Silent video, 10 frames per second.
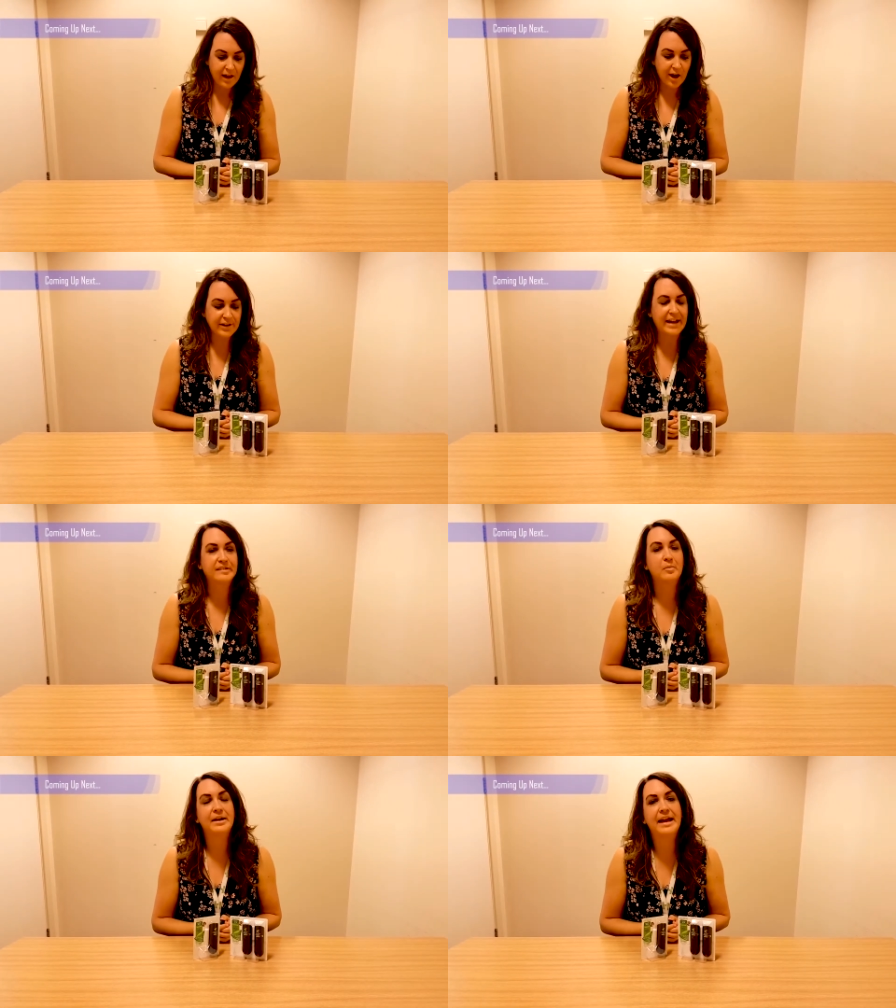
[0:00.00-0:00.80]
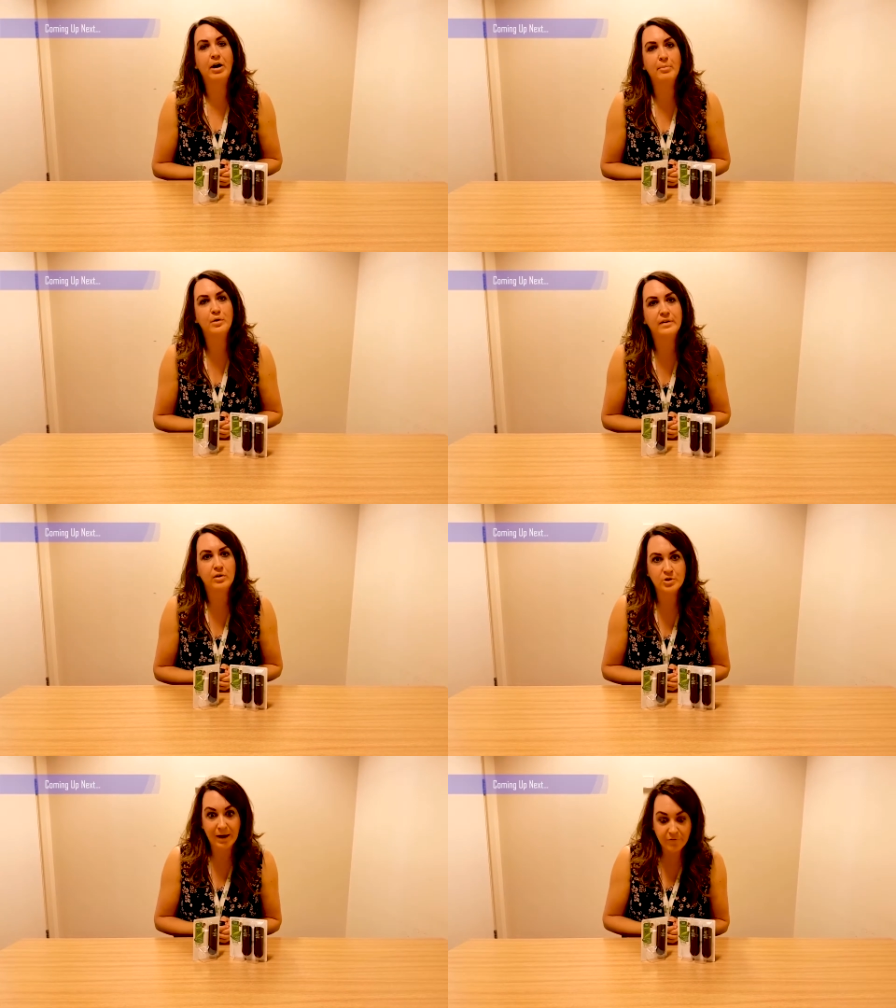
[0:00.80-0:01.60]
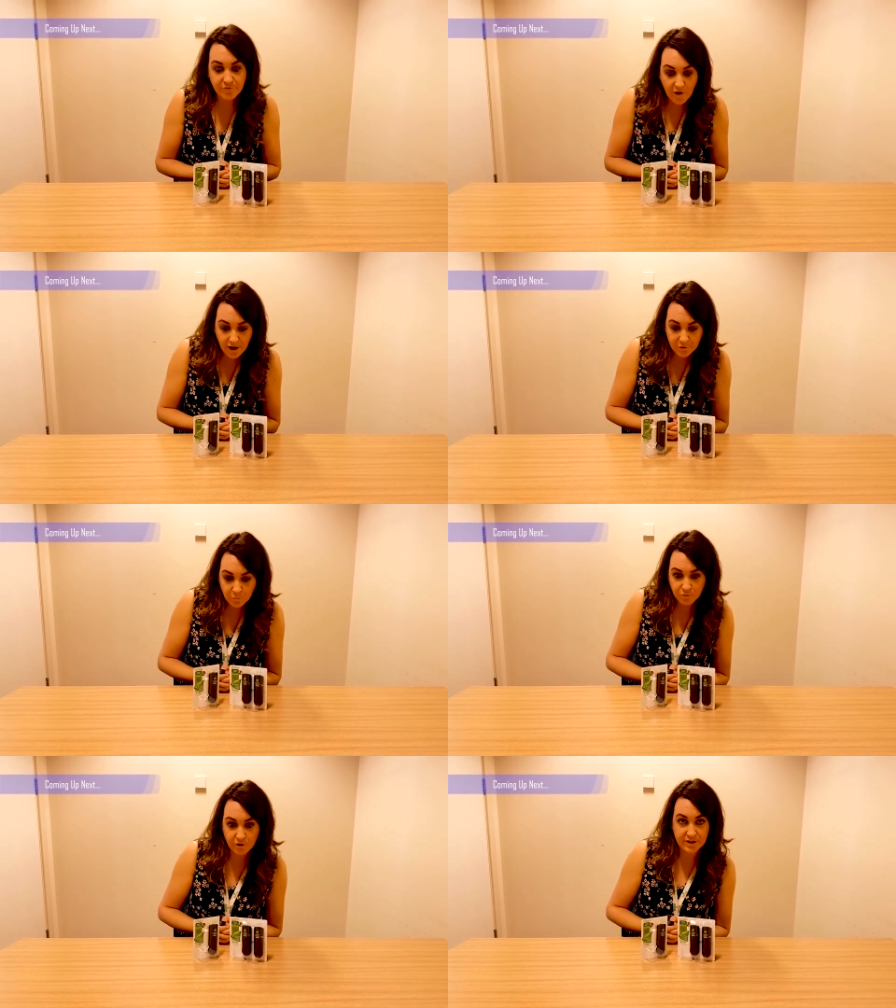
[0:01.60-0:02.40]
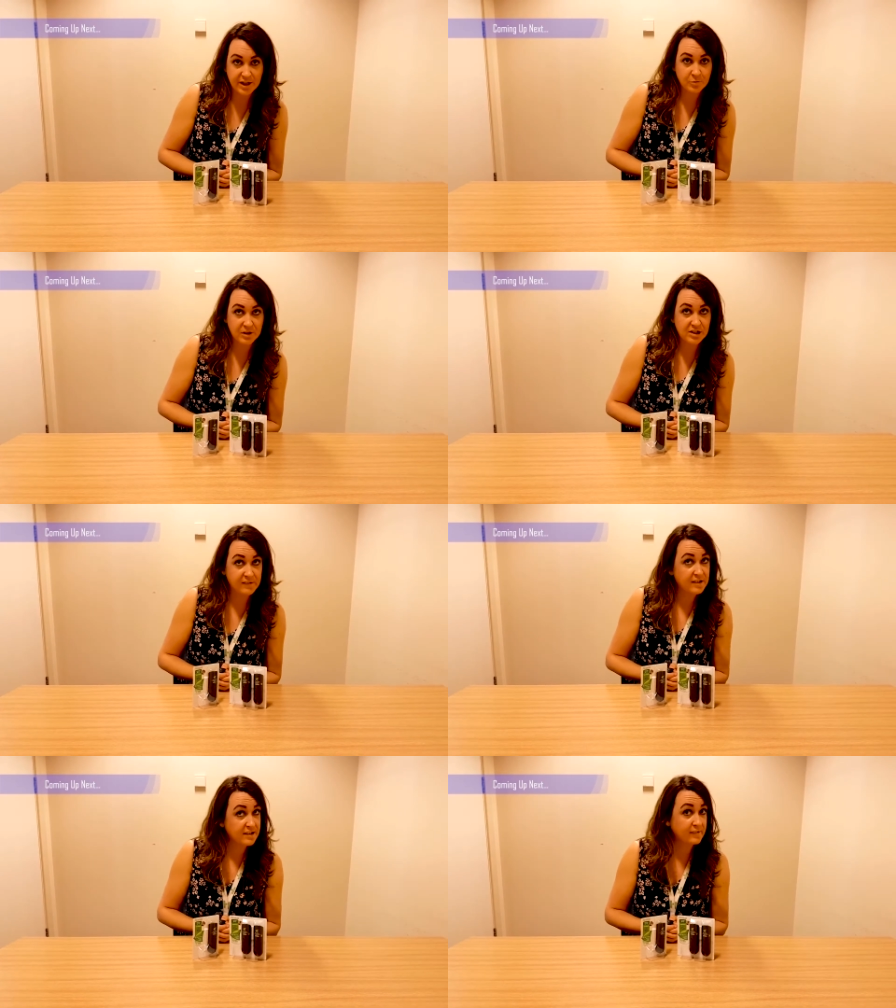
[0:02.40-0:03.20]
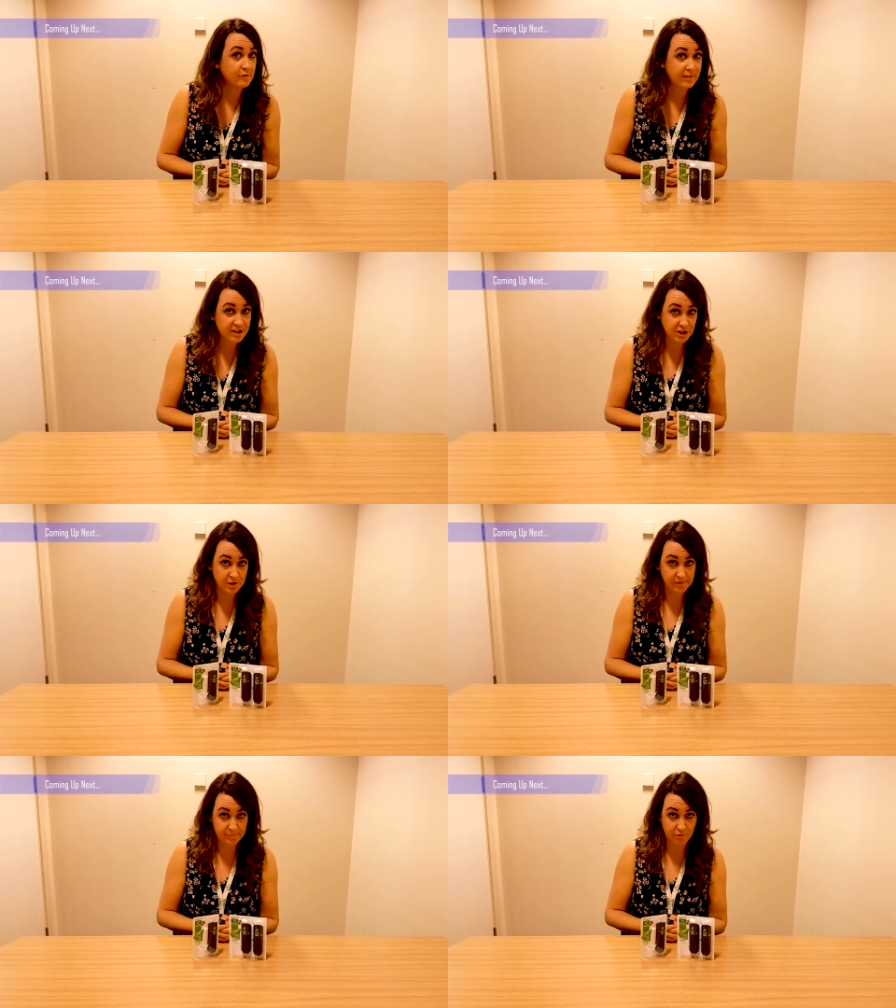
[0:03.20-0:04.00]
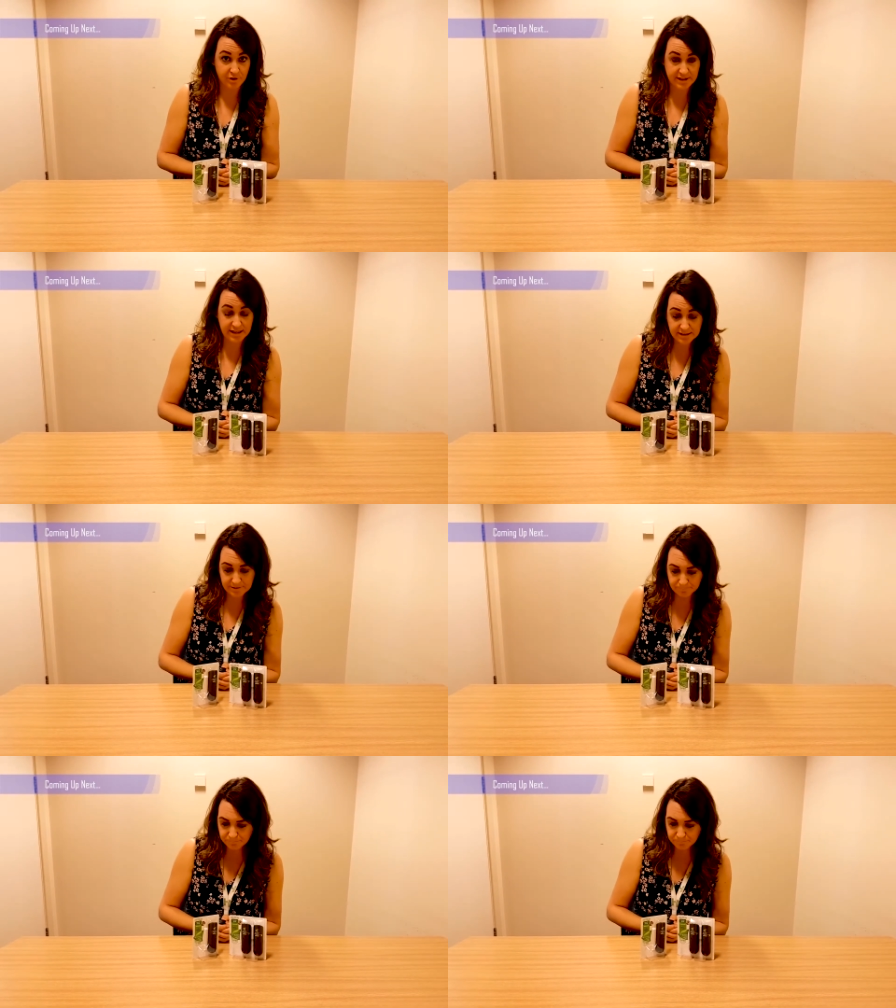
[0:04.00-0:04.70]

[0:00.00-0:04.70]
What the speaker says: Okay, so we're now moving on to our final product, which is a discretionary product.